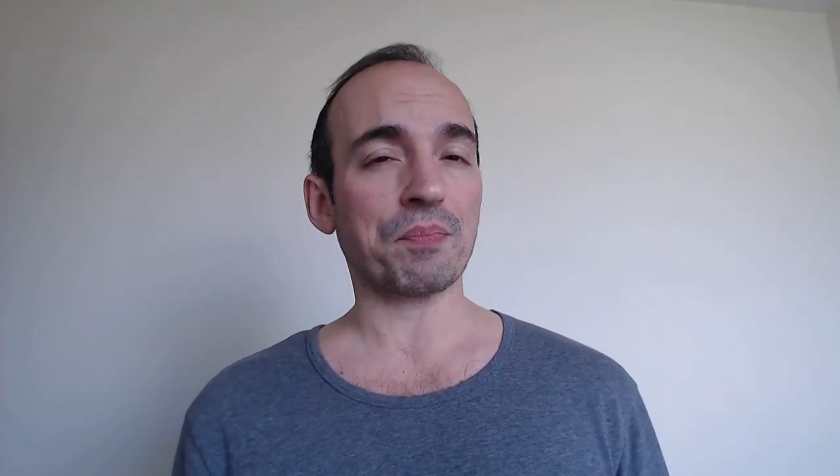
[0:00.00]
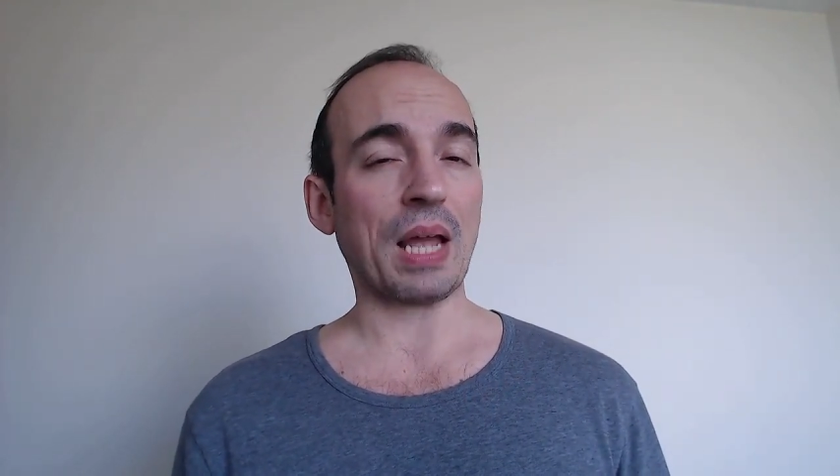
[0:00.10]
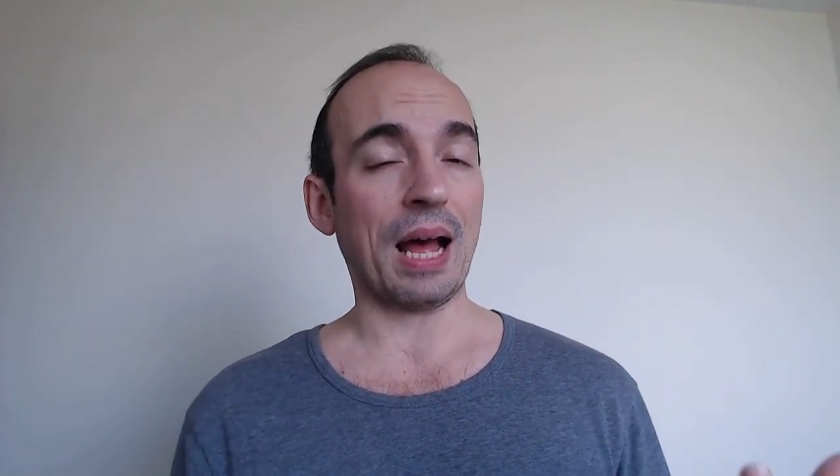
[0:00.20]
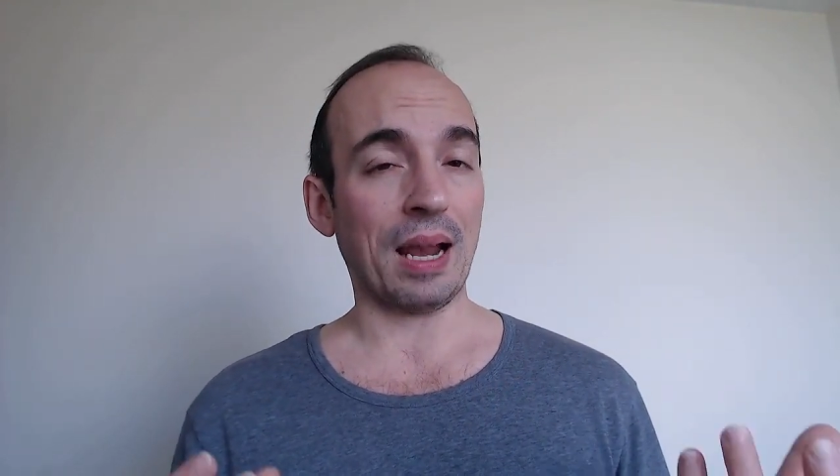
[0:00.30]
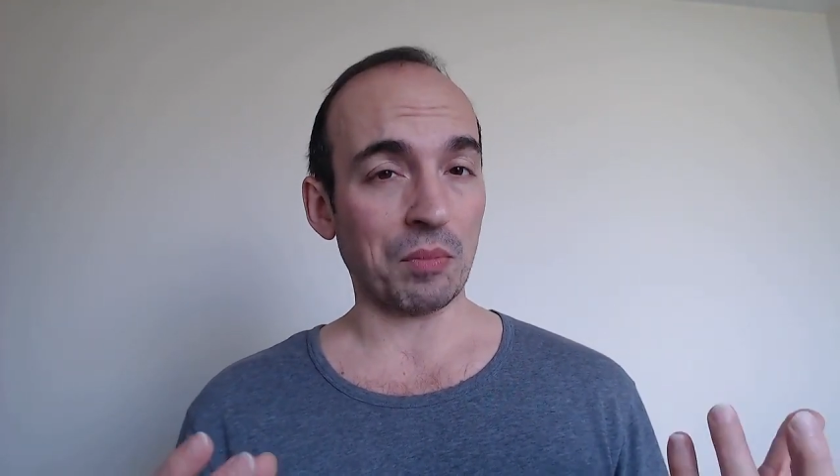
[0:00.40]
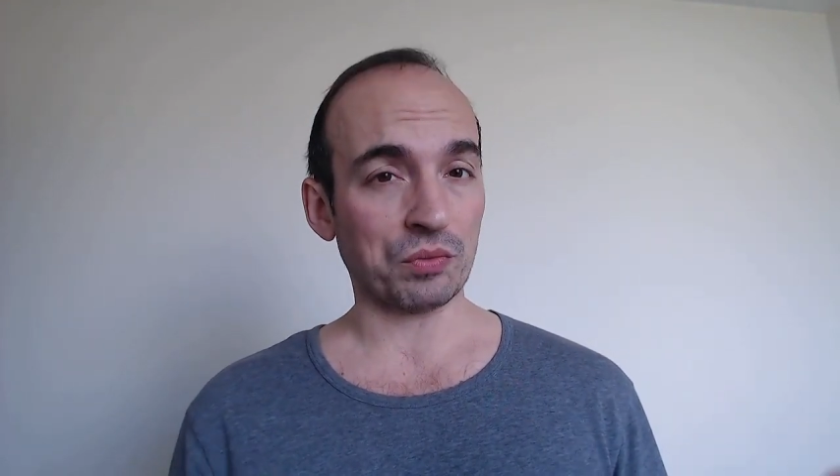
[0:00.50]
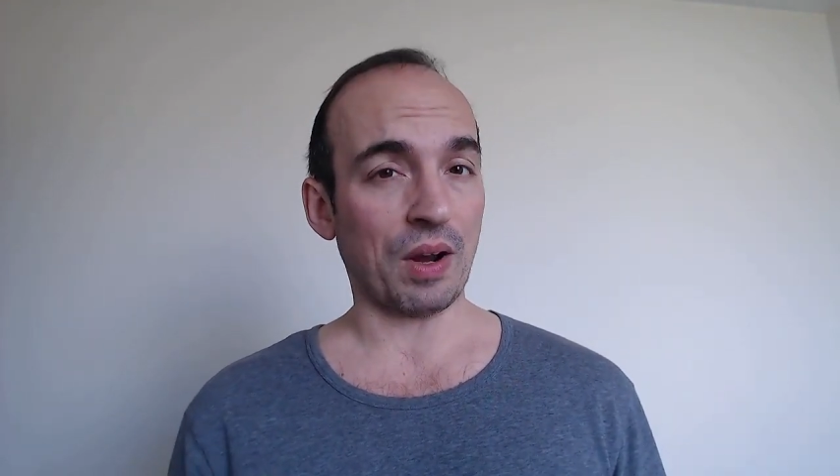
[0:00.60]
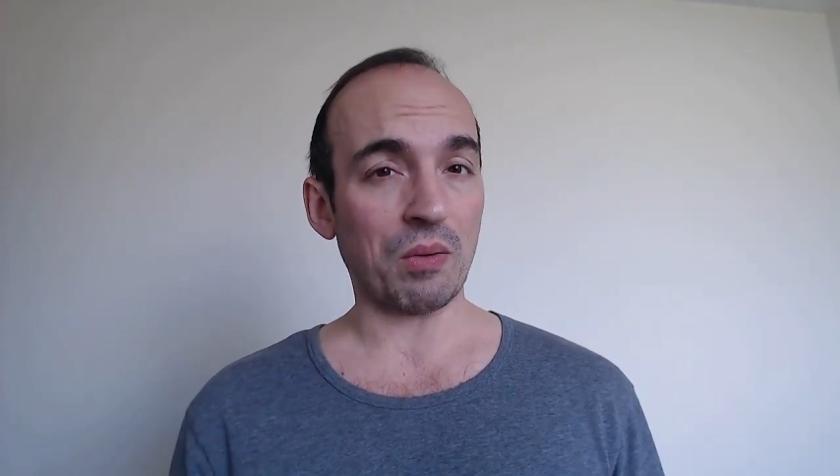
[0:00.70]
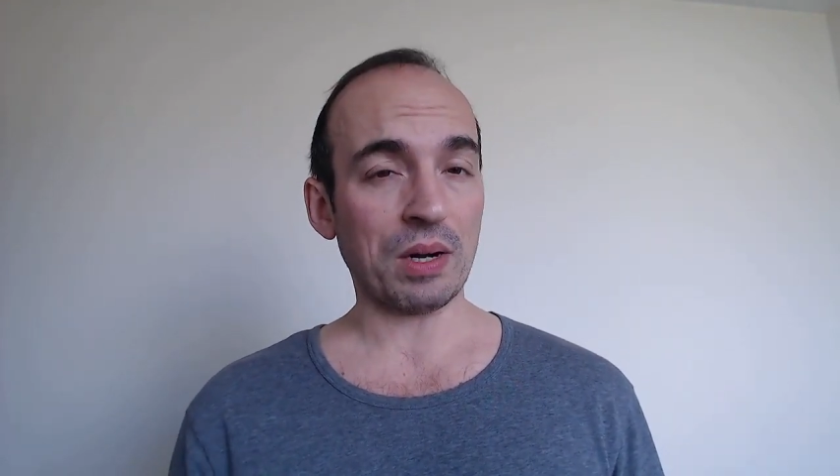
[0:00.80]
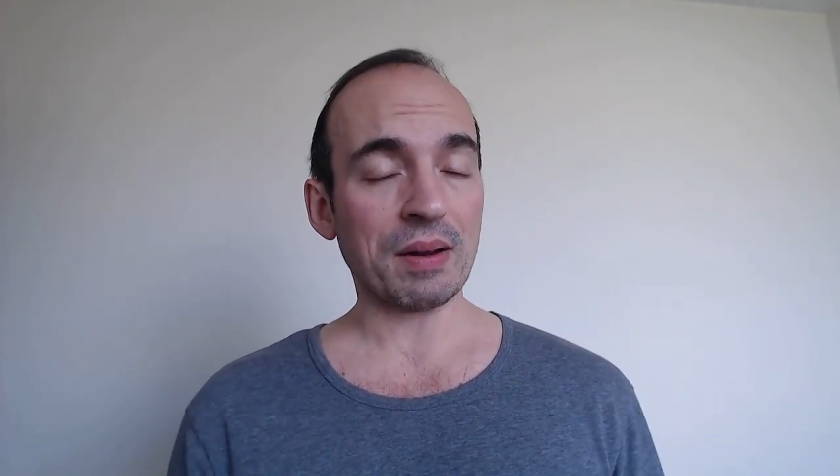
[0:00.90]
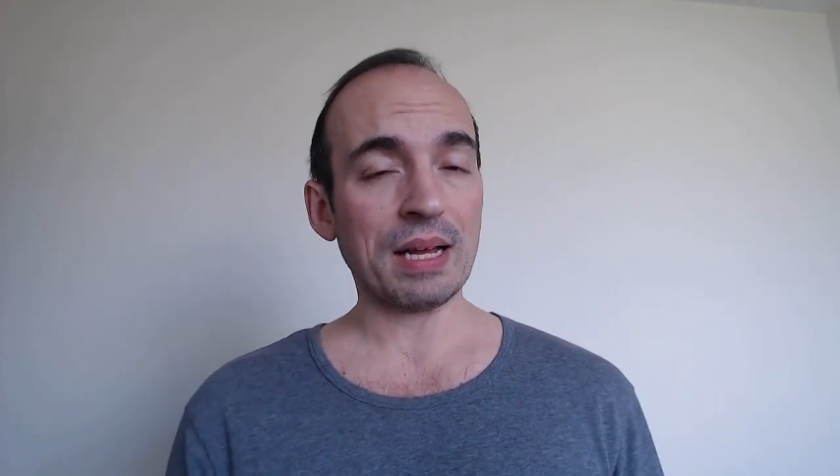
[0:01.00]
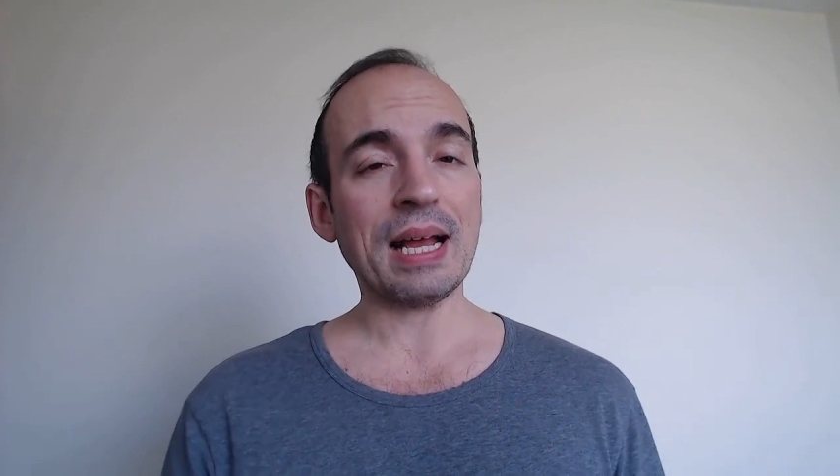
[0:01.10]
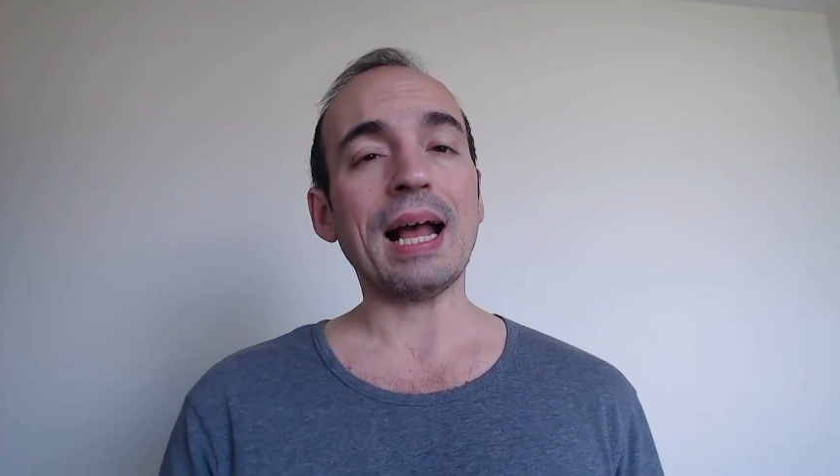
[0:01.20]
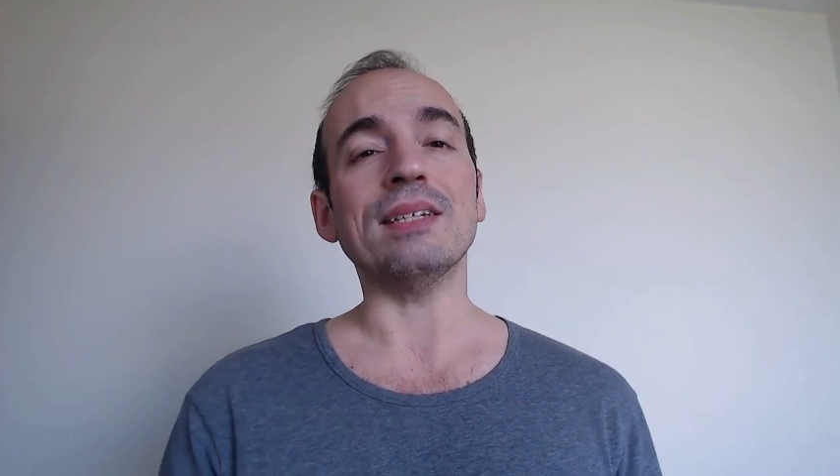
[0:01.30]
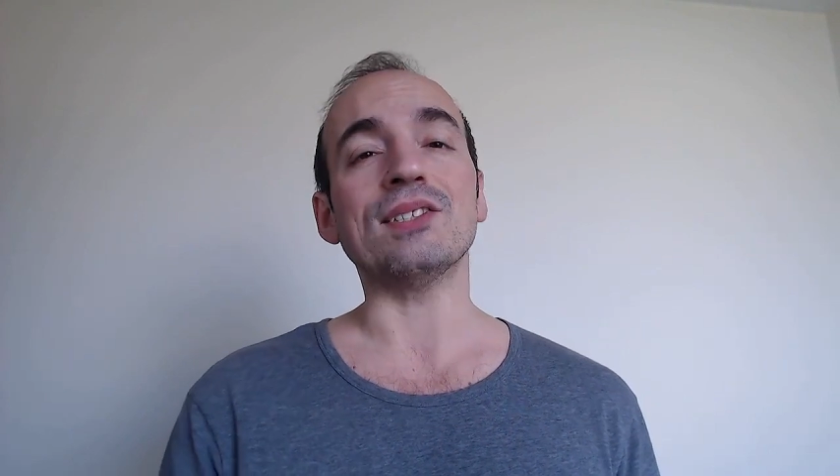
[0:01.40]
almond flour and